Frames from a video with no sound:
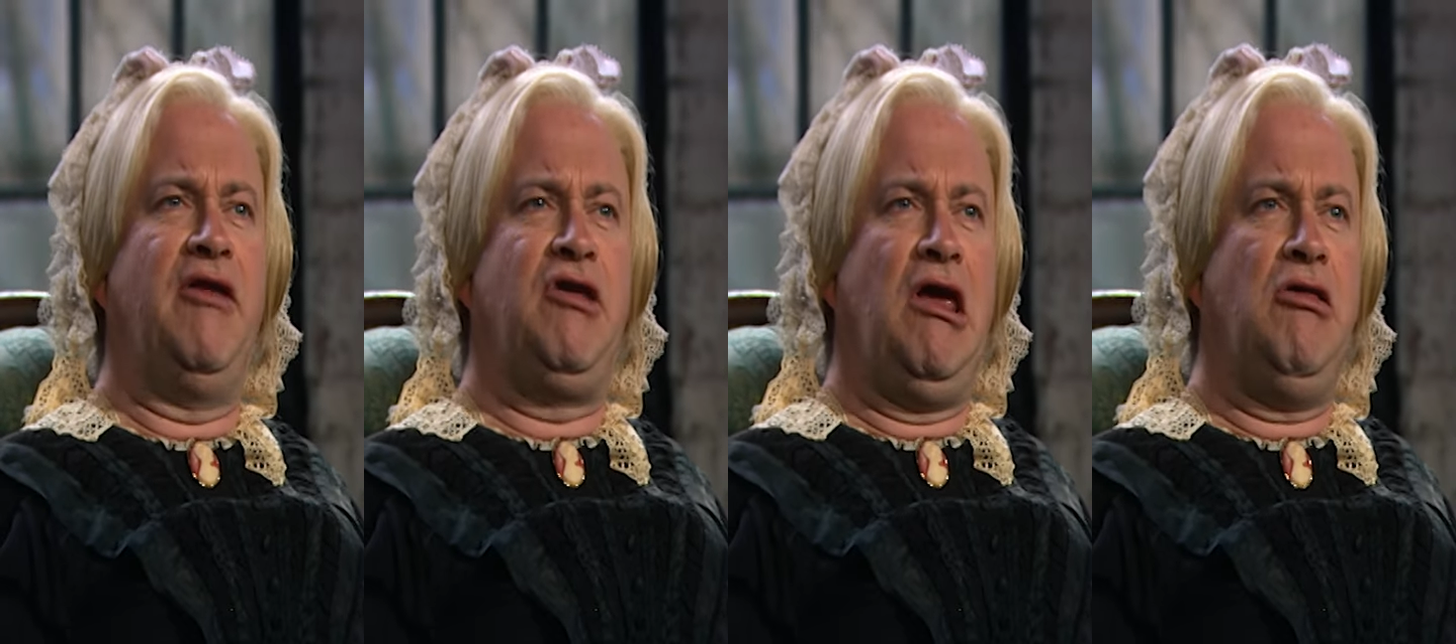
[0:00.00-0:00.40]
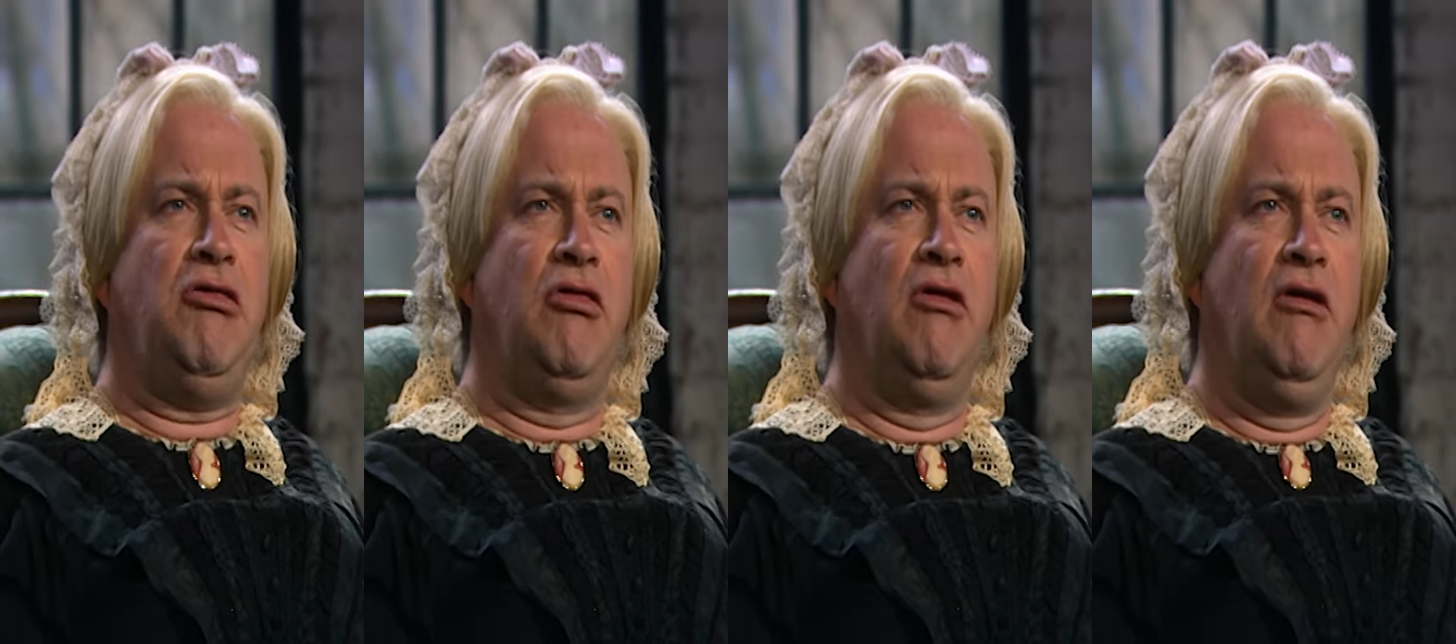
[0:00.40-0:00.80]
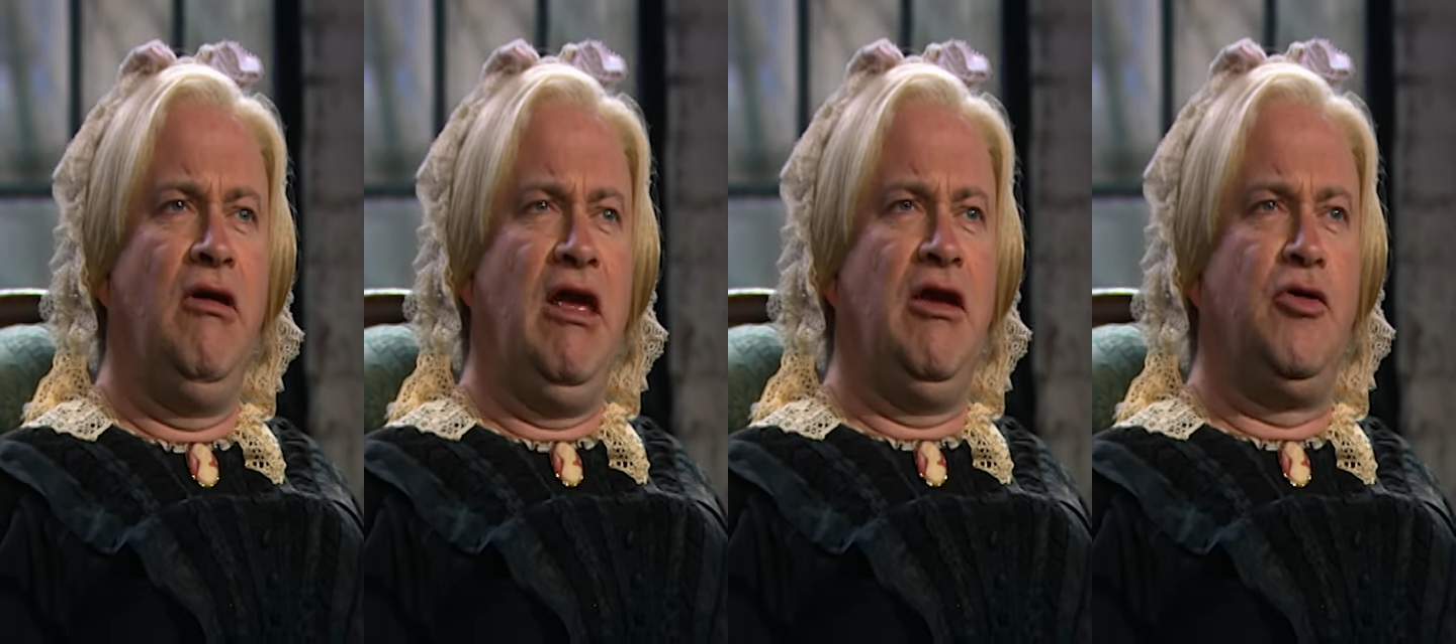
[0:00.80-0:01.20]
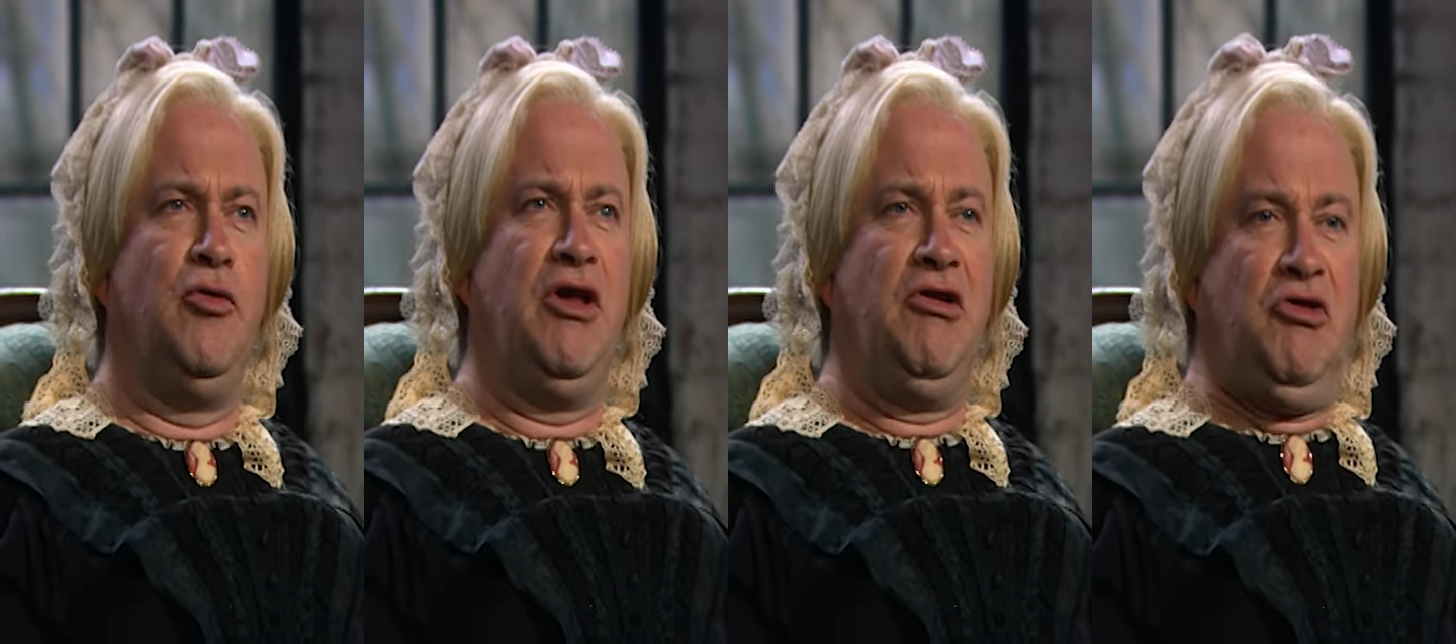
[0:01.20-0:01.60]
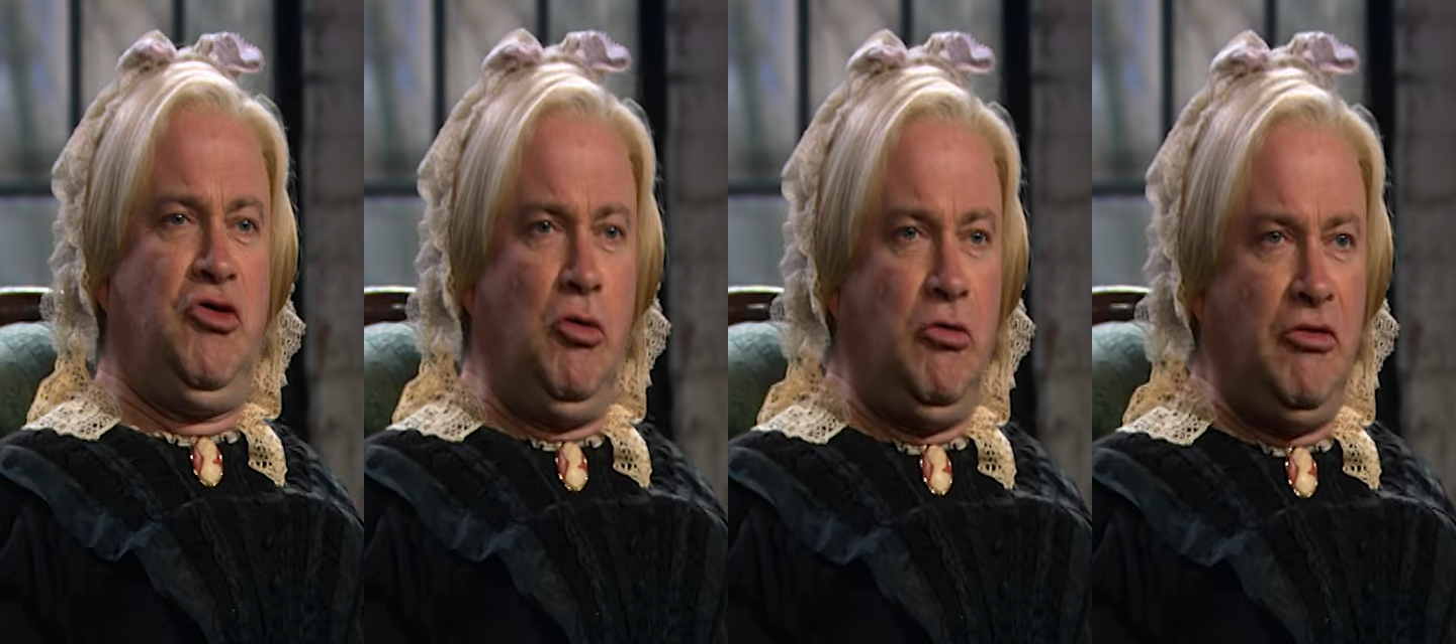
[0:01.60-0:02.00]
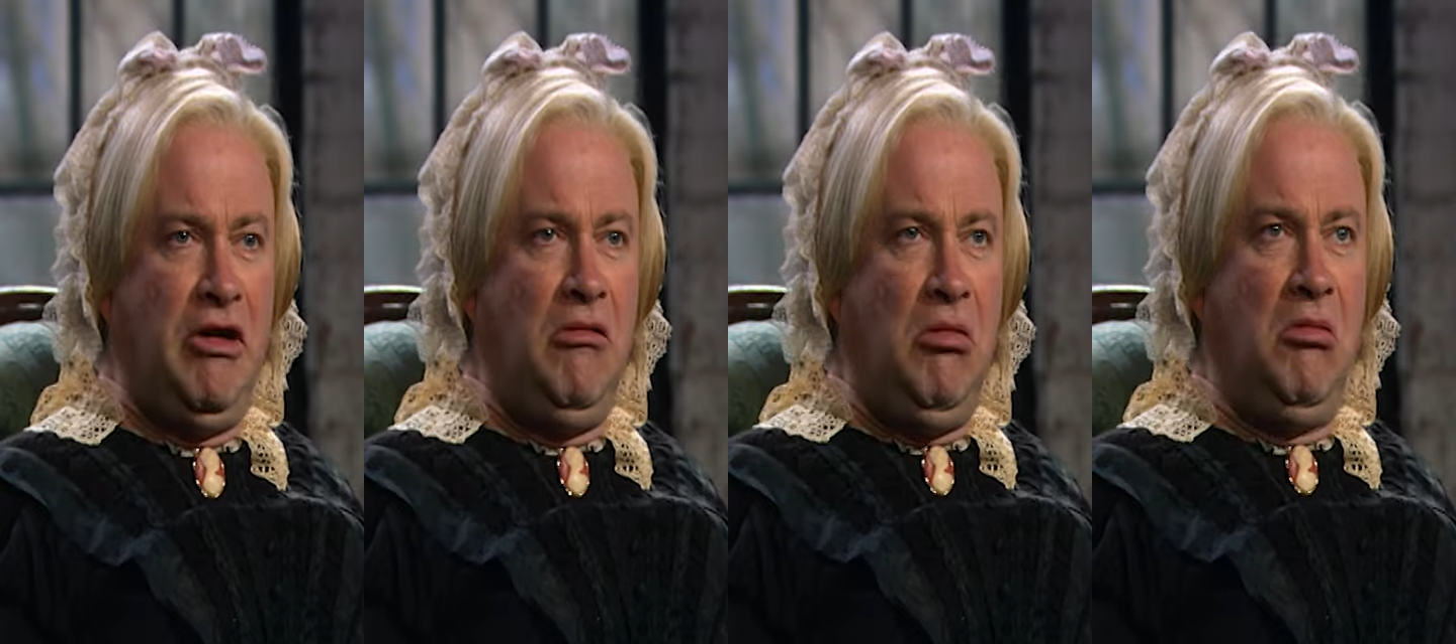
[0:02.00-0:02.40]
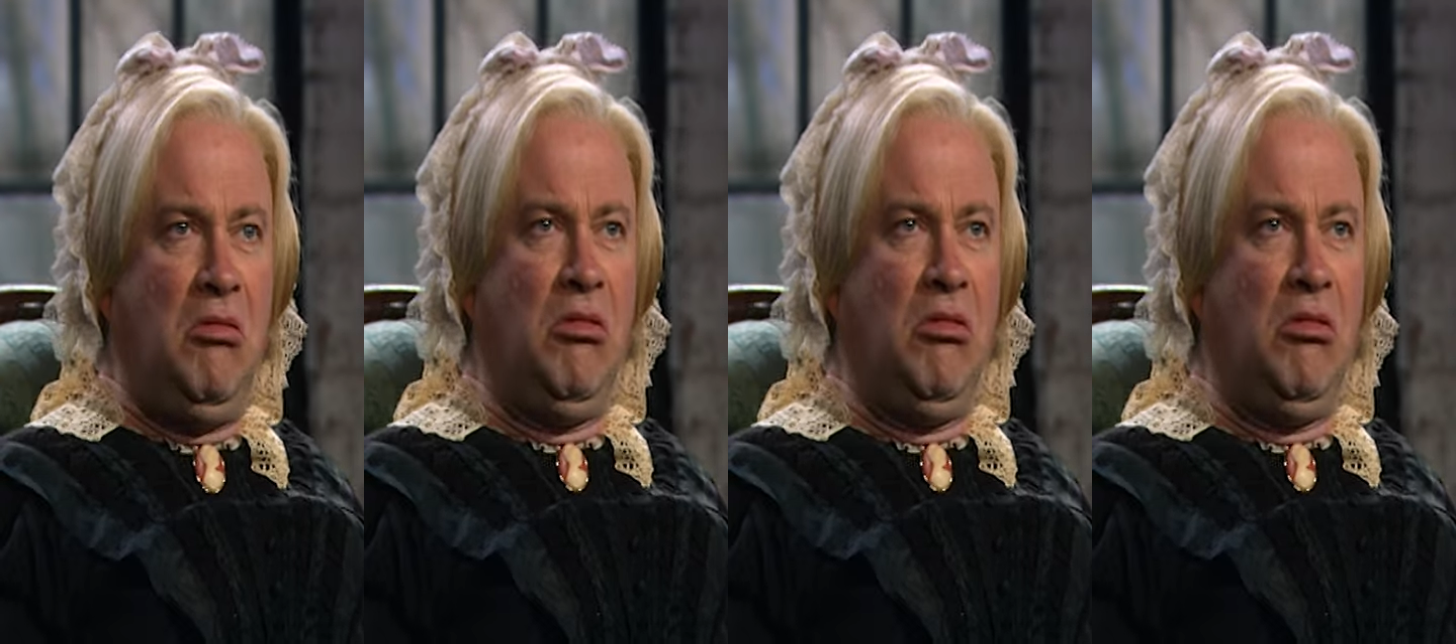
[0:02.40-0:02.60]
teeth, including children?